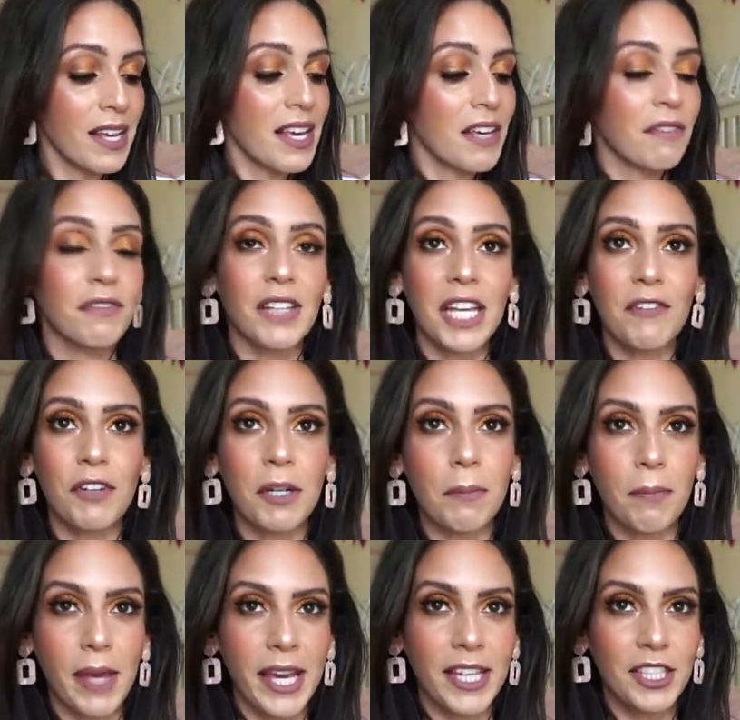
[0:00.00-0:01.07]
Flavored
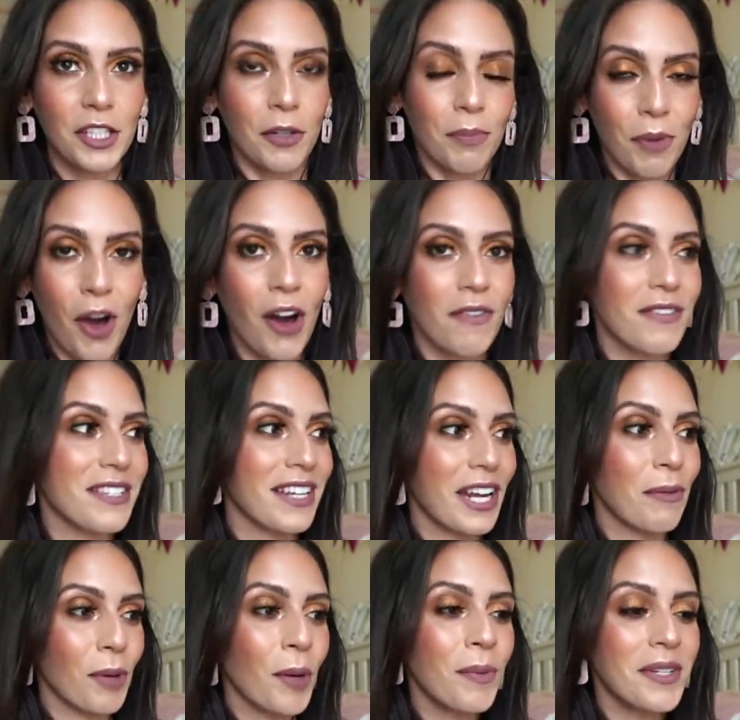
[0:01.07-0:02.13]
Baked puffs and I
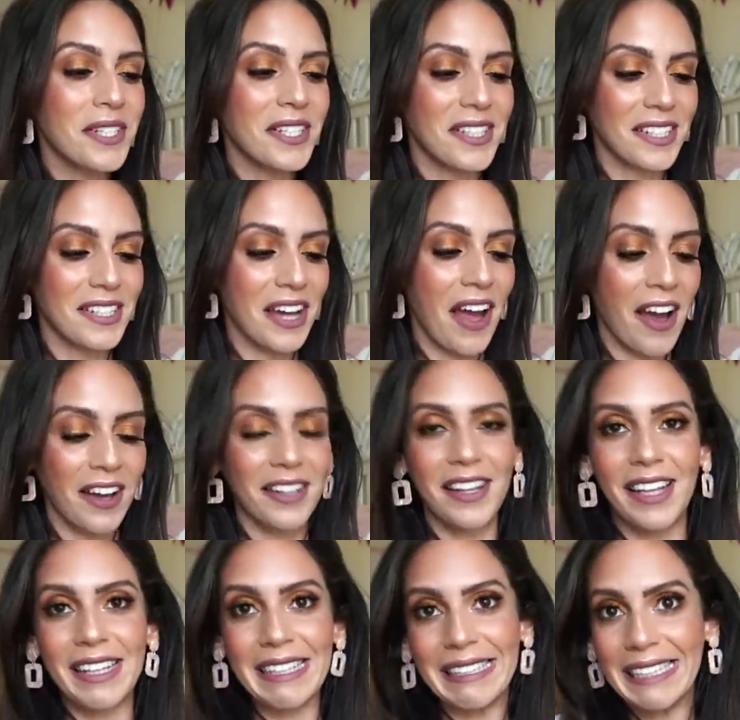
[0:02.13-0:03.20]
purposely did not like